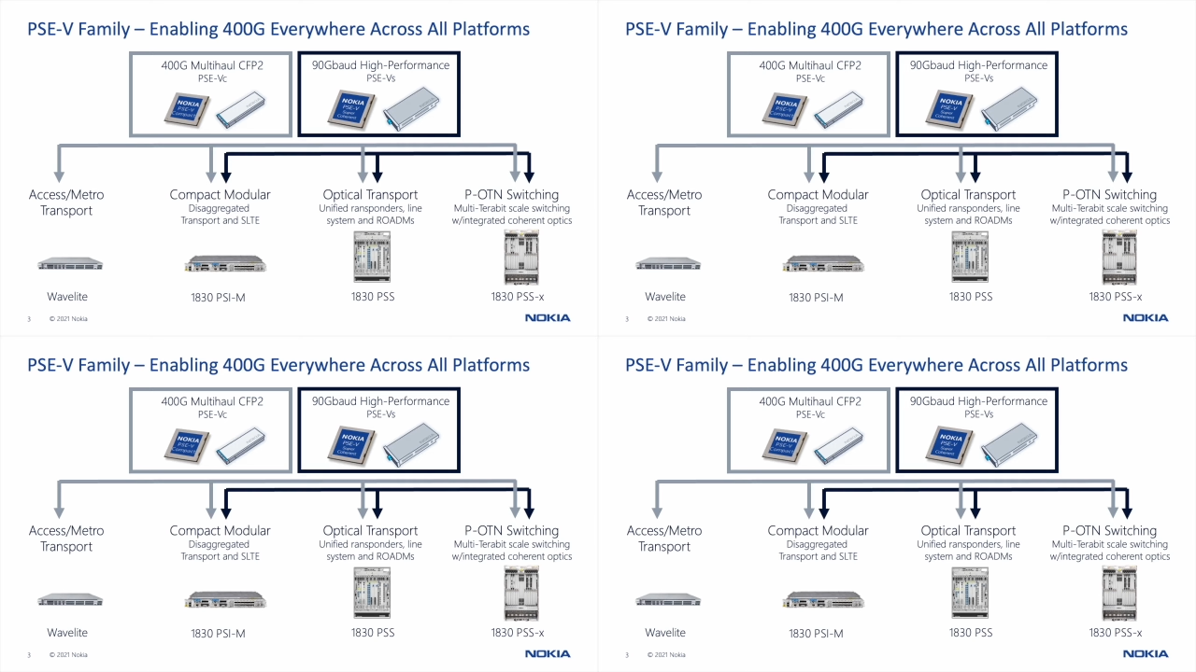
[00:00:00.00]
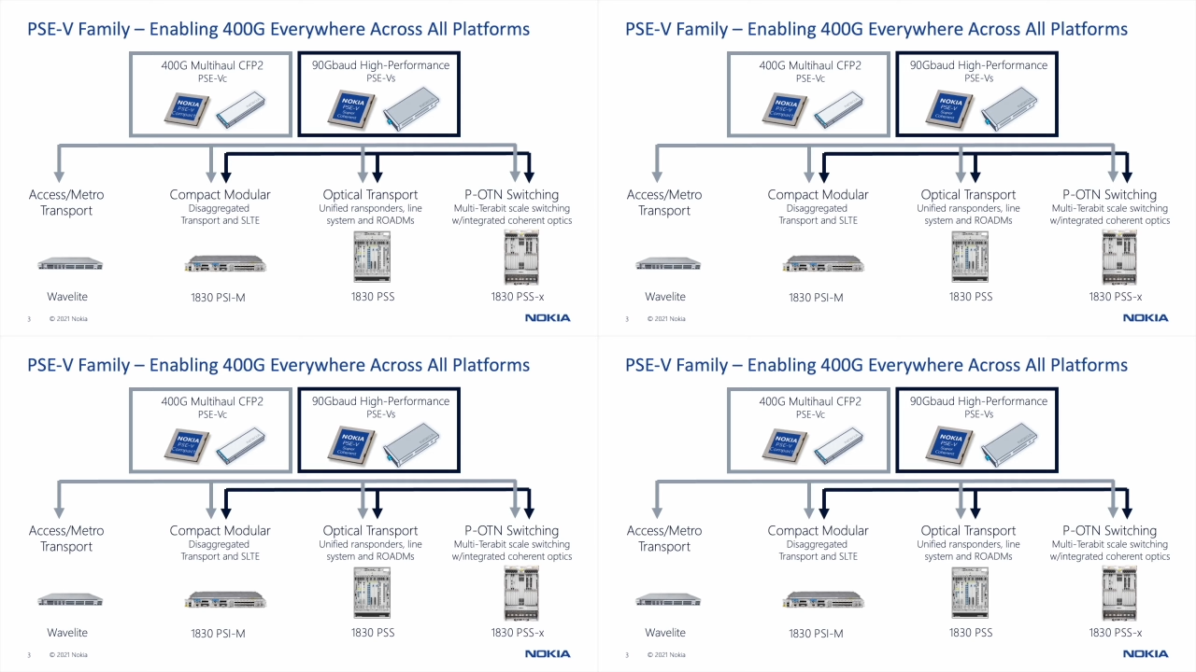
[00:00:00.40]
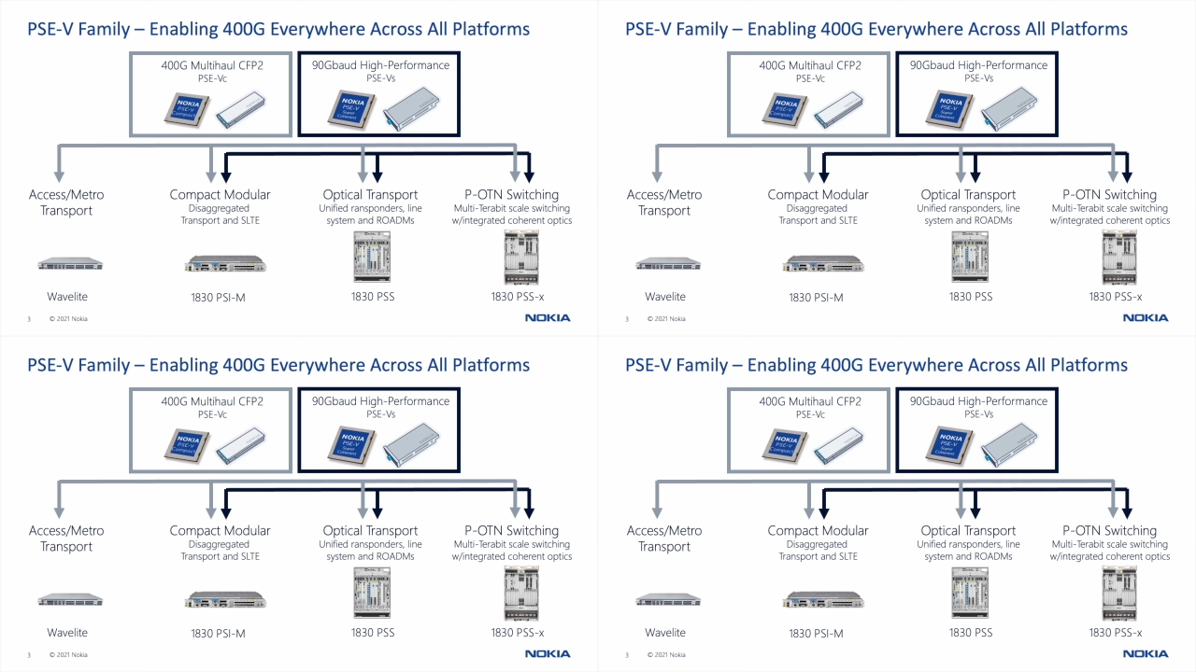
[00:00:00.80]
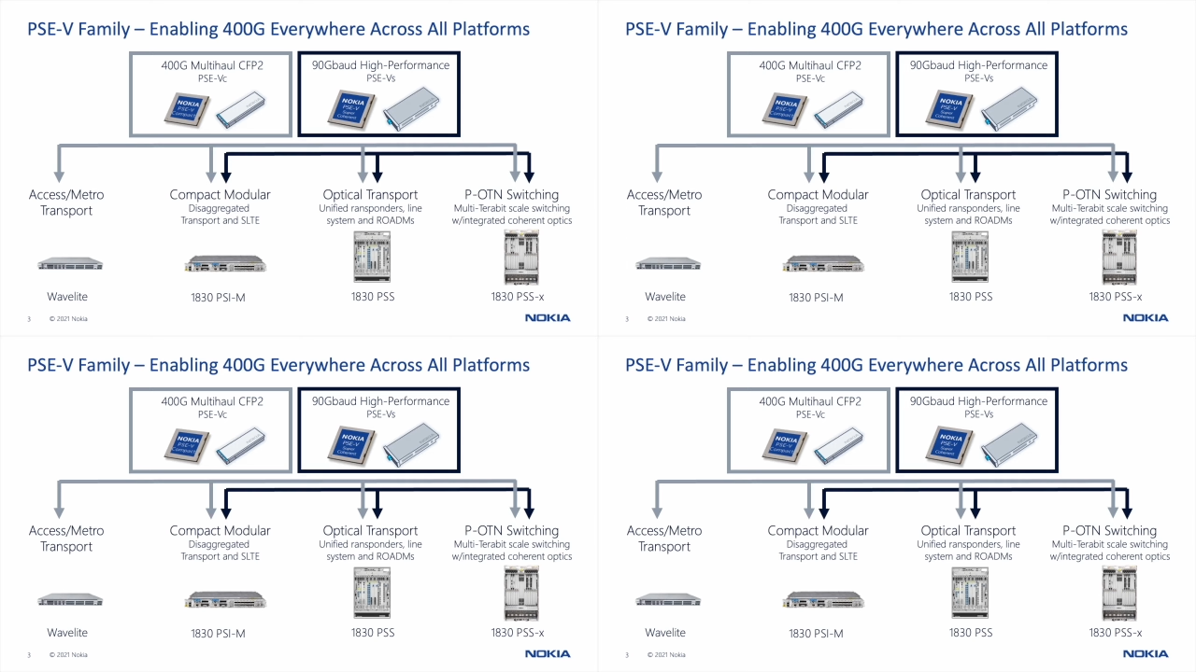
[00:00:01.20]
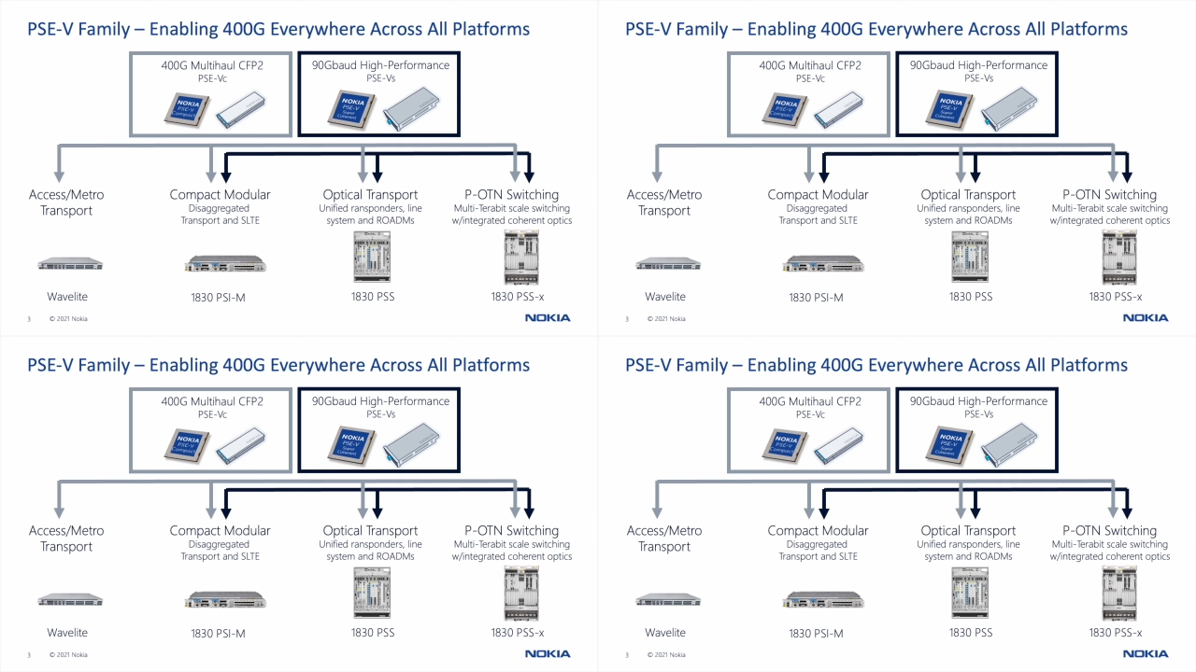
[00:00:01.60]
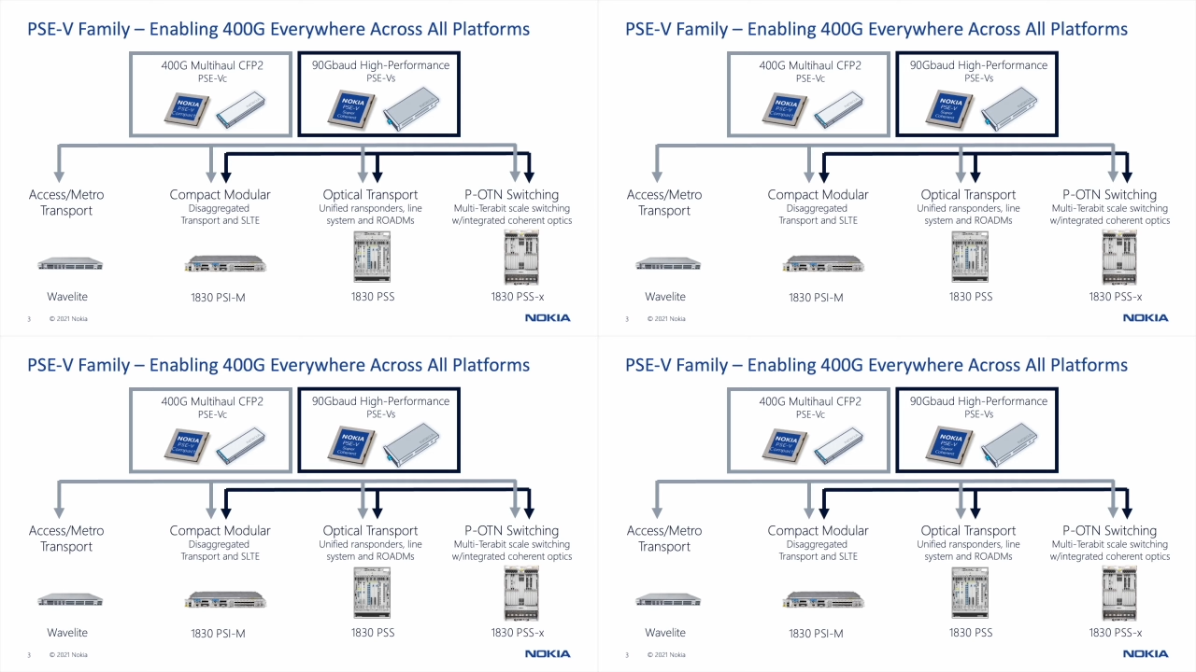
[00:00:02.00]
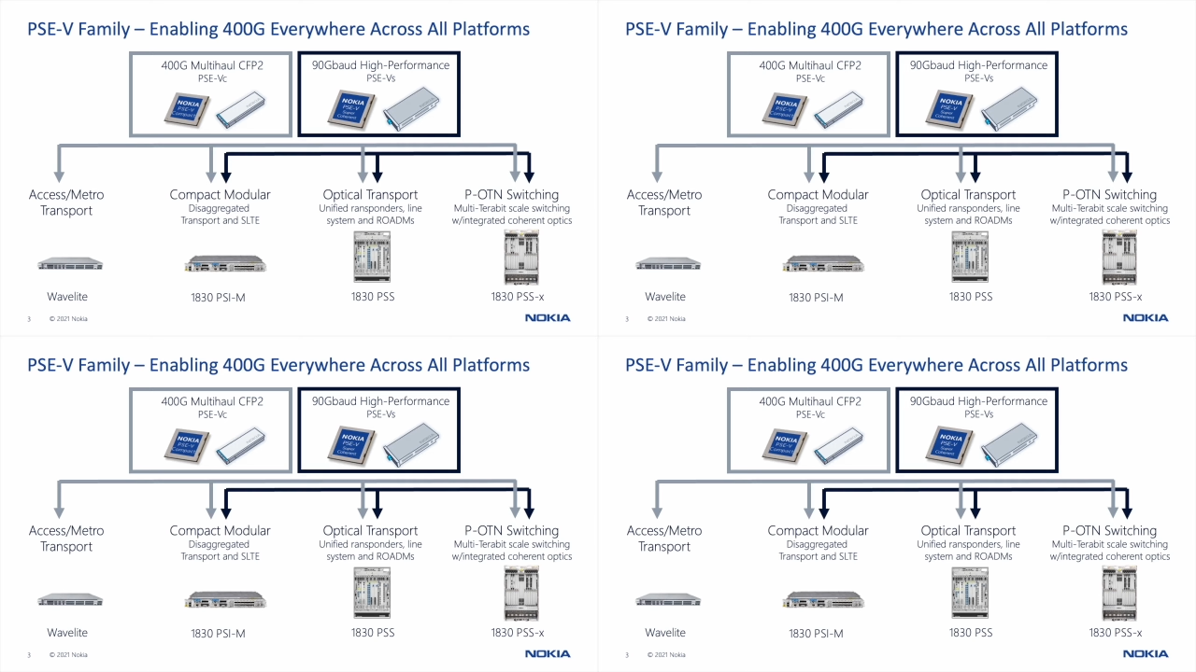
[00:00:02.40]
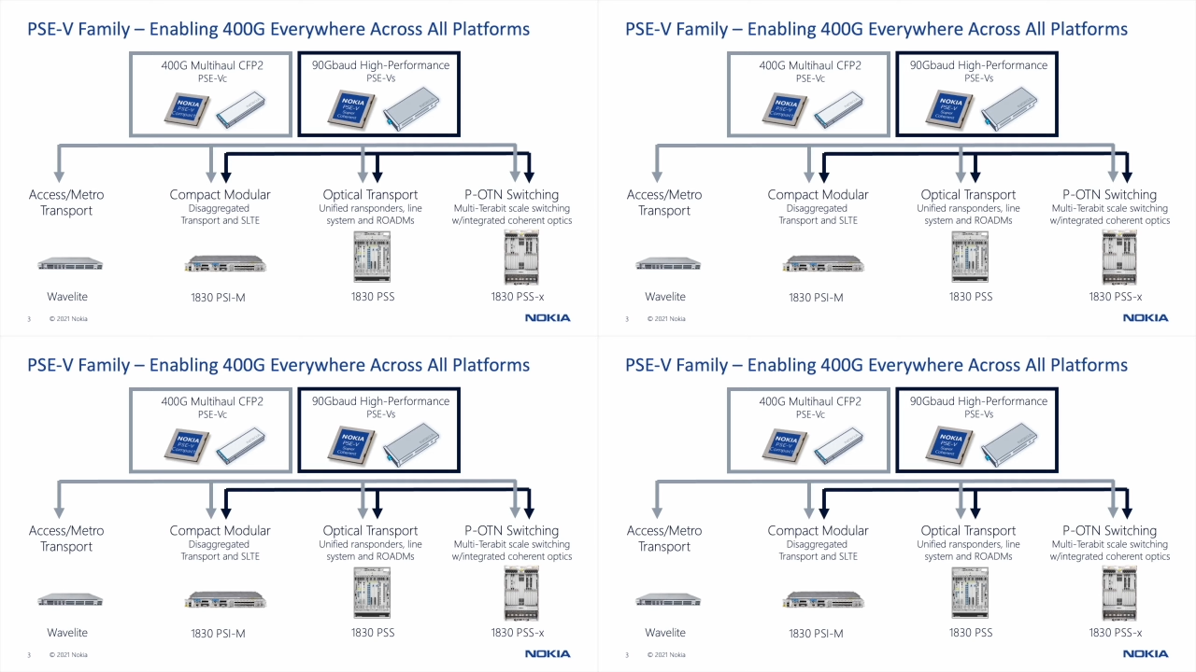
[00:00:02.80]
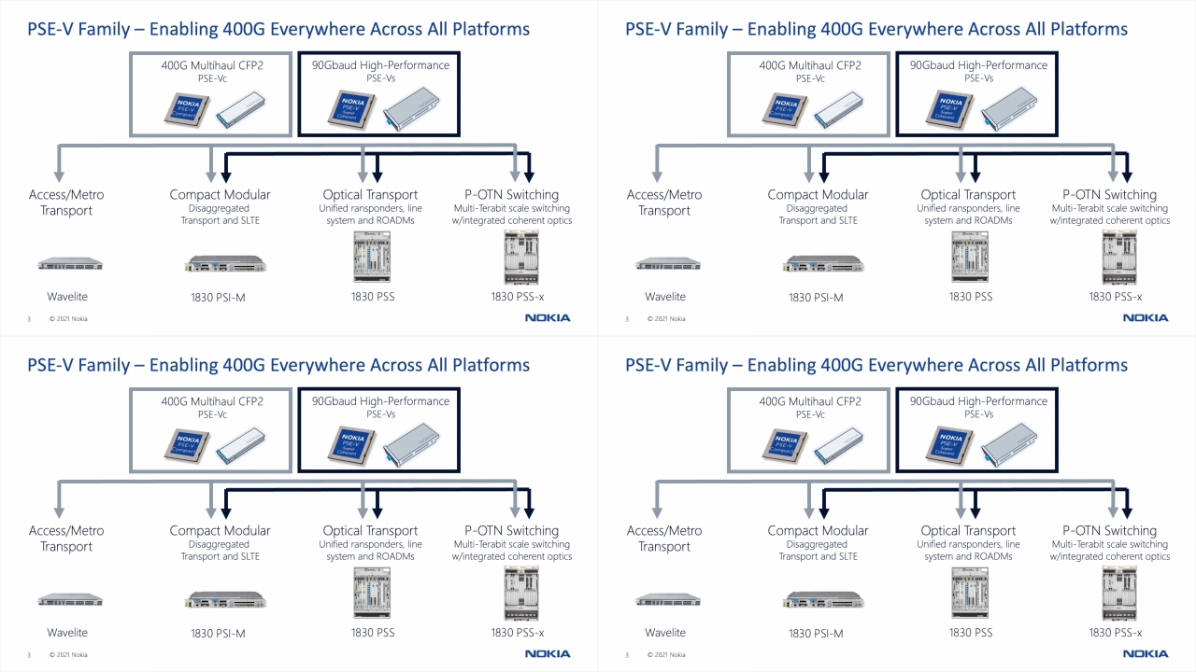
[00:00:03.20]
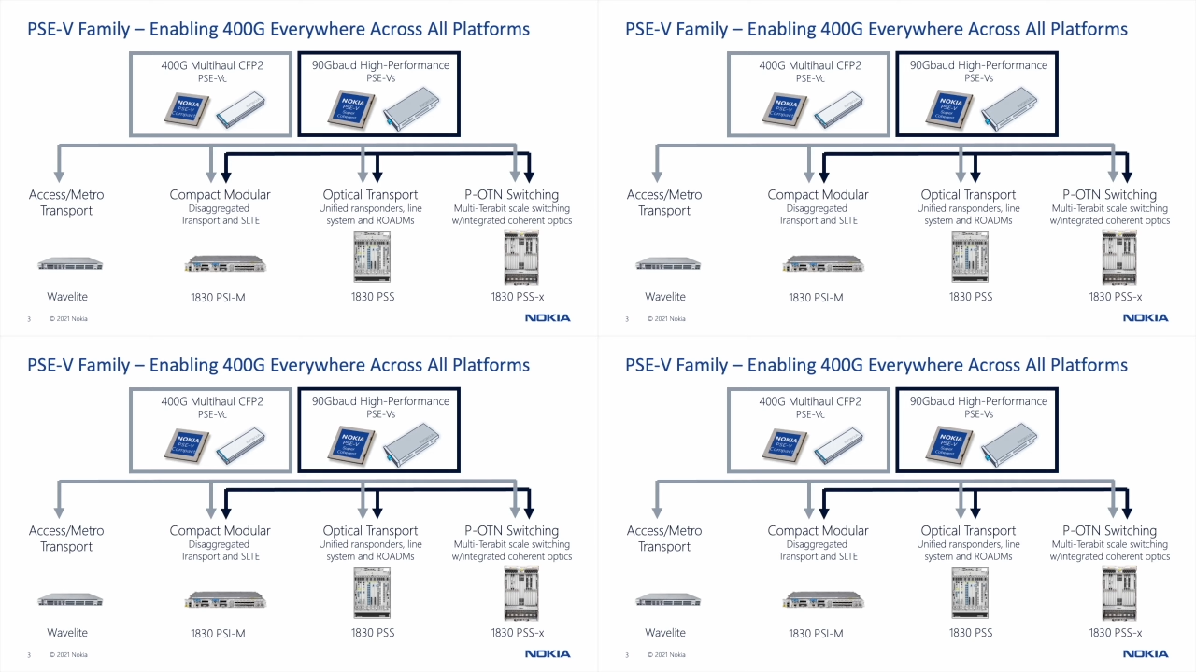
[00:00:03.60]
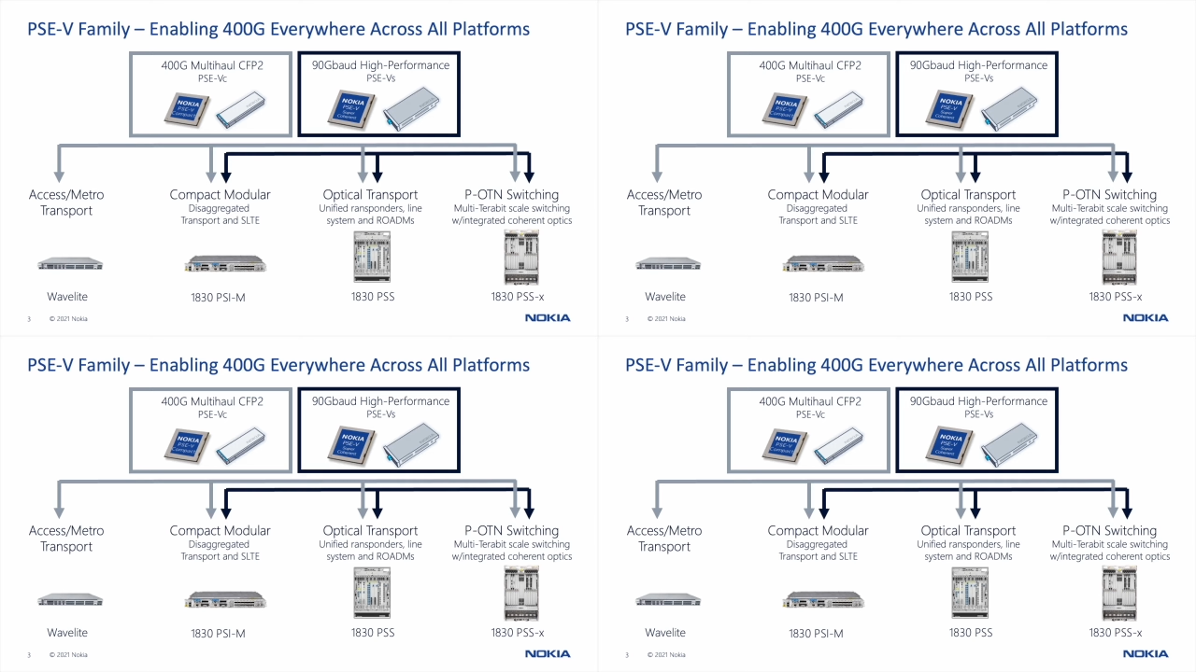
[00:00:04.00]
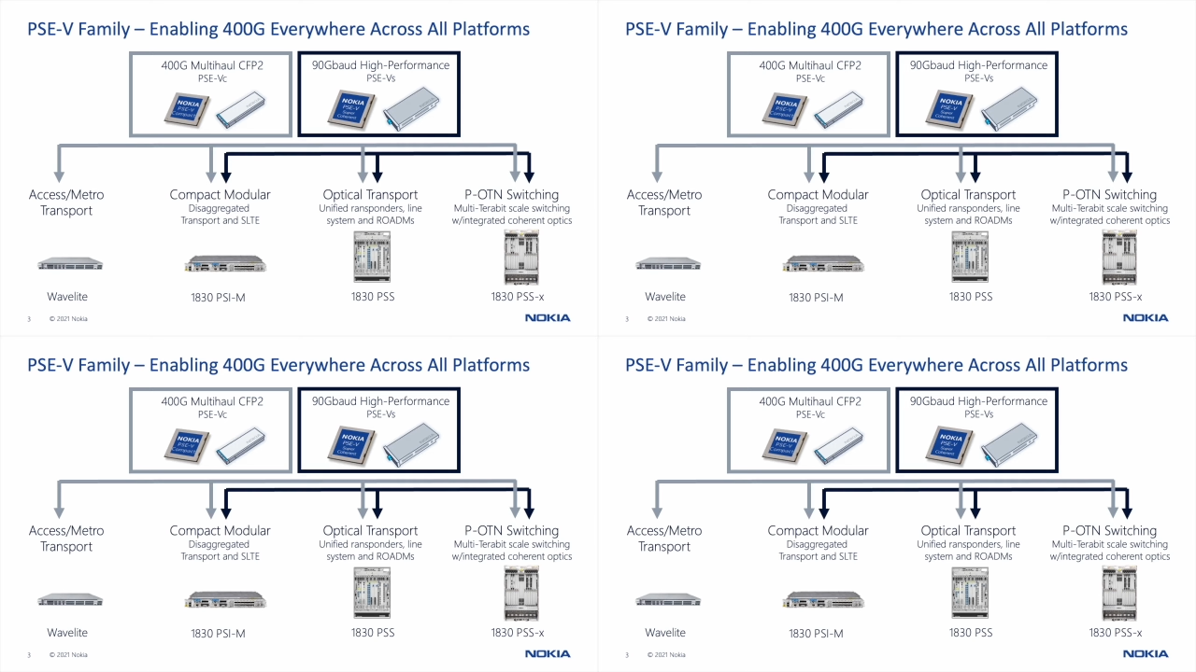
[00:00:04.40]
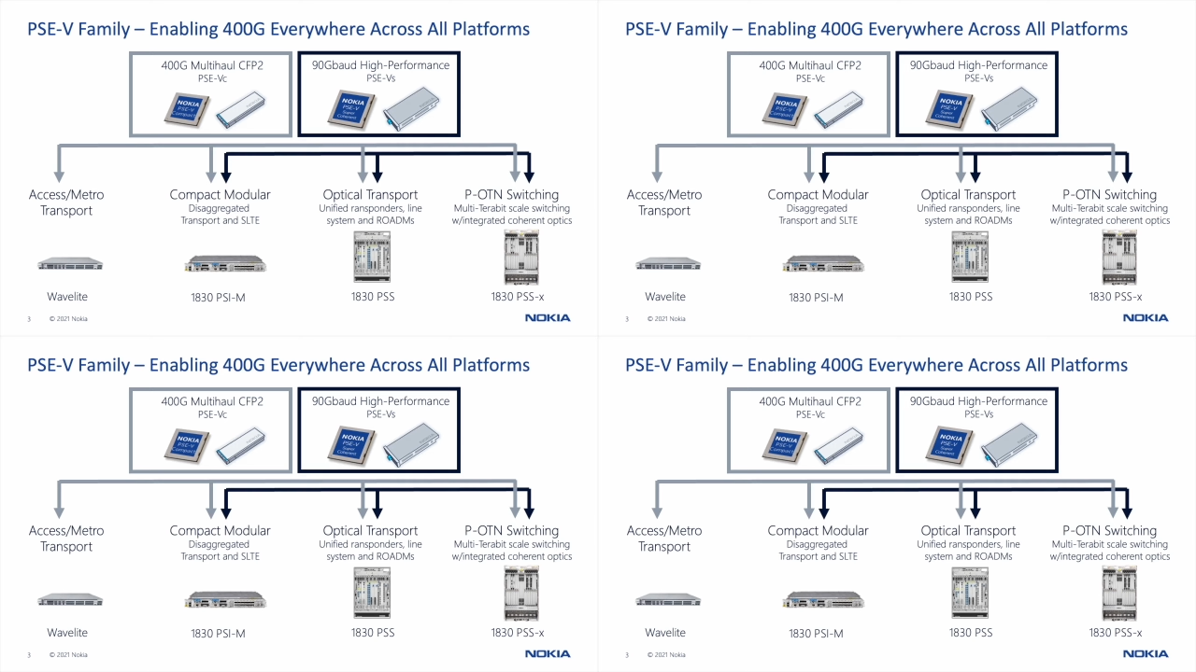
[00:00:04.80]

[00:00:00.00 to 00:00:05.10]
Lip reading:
(no speaker visible)